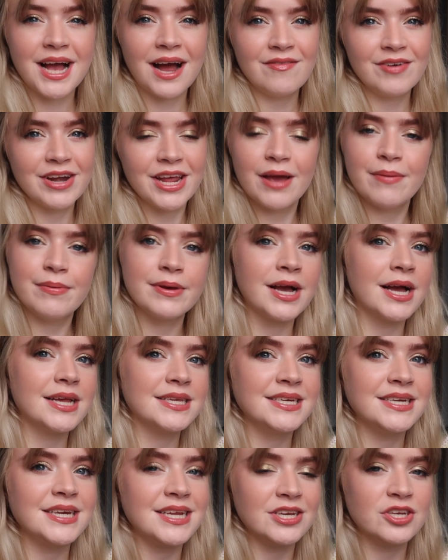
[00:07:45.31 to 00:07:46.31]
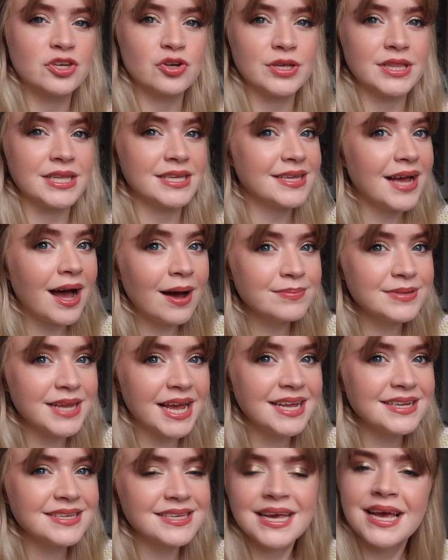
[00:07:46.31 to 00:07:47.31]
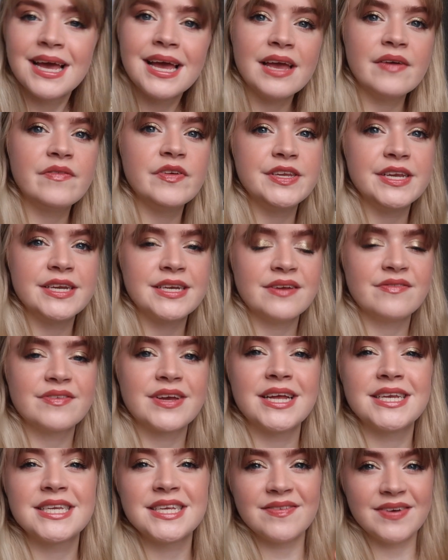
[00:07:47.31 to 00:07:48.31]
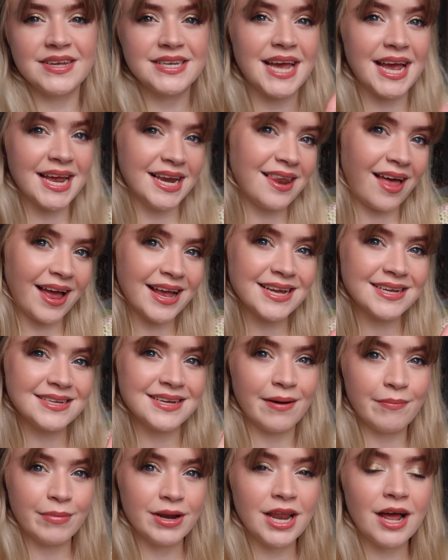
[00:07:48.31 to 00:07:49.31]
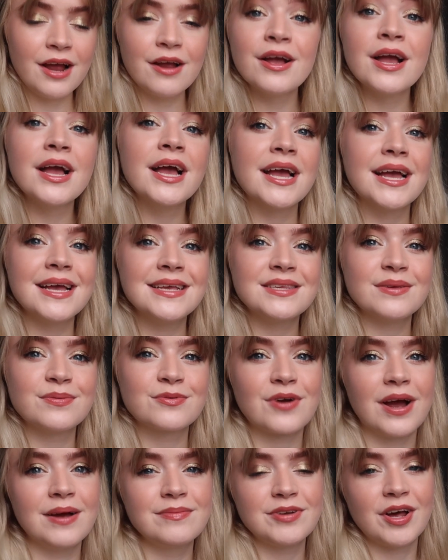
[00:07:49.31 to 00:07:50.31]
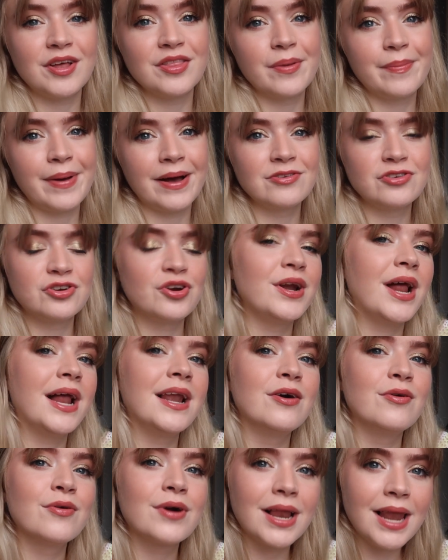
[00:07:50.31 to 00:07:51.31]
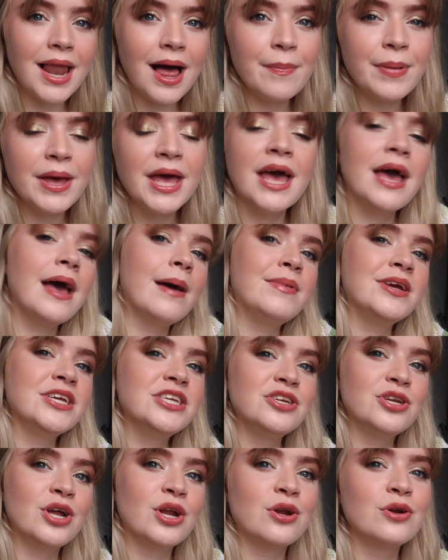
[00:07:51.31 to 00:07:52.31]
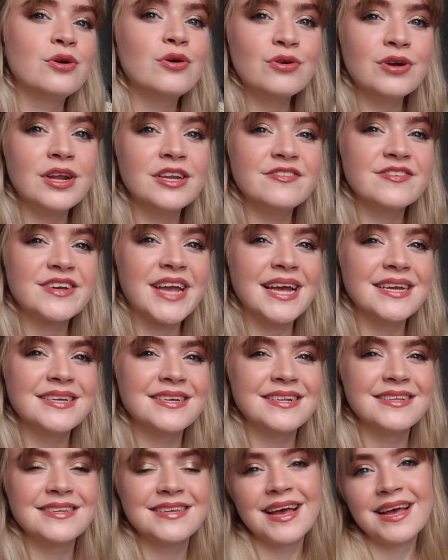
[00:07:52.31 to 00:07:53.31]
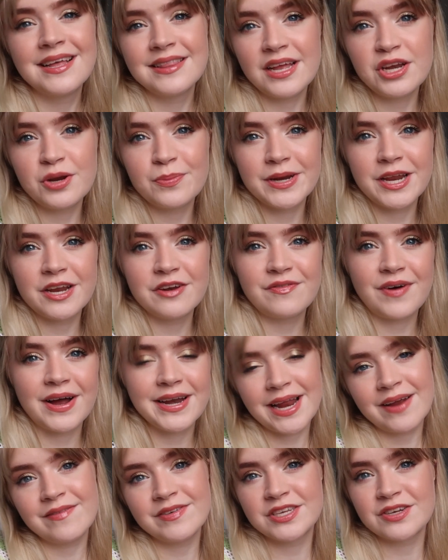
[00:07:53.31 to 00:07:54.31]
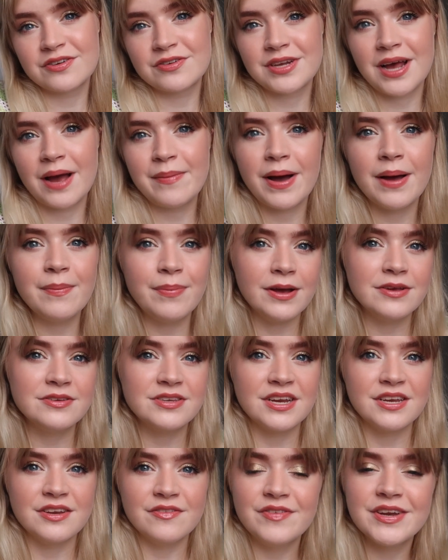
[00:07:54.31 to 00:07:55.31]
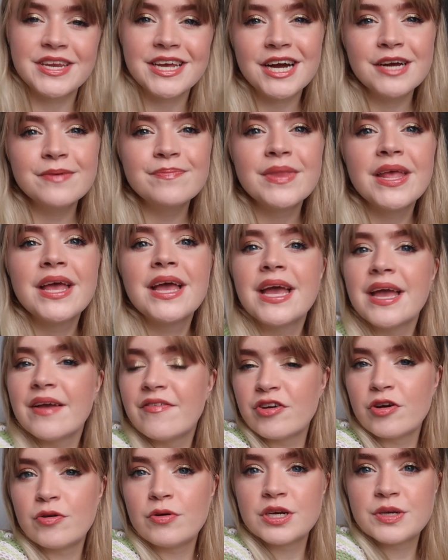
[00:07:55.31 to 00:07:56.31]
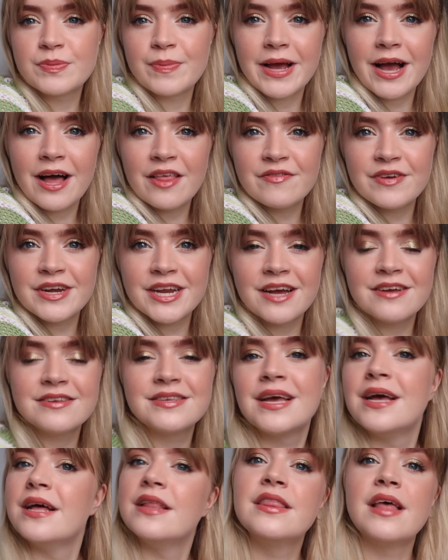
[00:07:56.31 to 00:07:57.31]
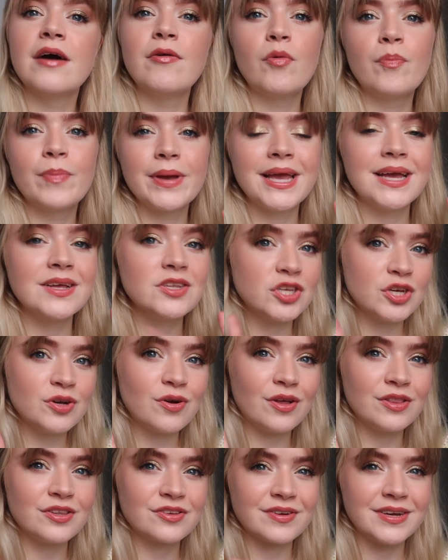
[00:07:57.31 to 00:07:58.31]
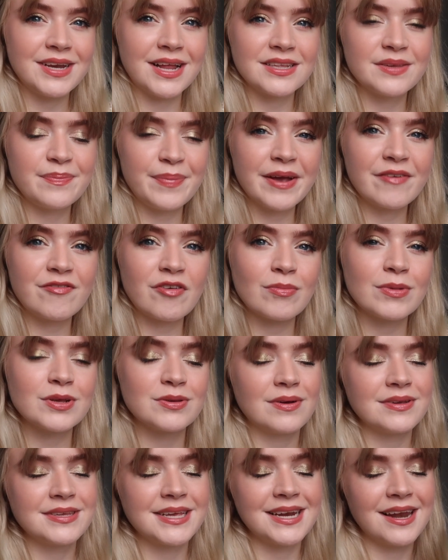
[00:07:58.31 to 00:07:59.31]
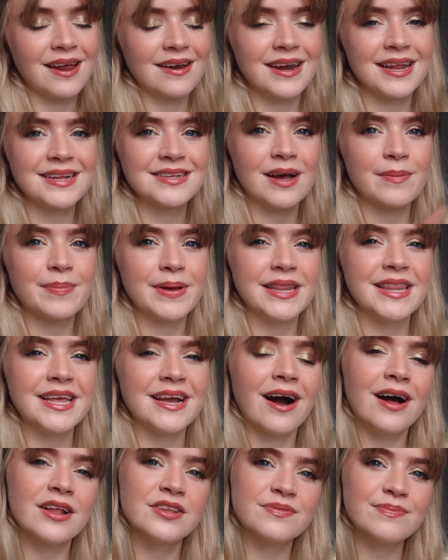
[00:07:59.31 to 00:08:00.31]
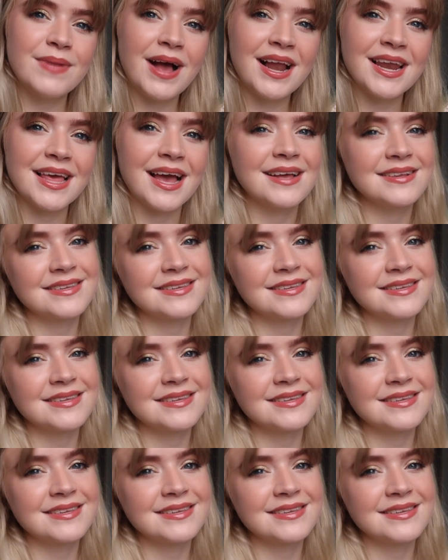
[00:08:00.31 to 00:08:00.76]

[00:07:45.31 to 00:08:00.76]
I really hope you guys did enjoy this update. If you did, don't forget to give it a like down below, hit subscribe, turn on the bell to join a little club, and make sure you turn on all notifications, then you'll be notified every single time I post a new video. If you're not watching my other videos, there will be 2 on the screen now to pick from, as well as a load linked up in the cards from earlier.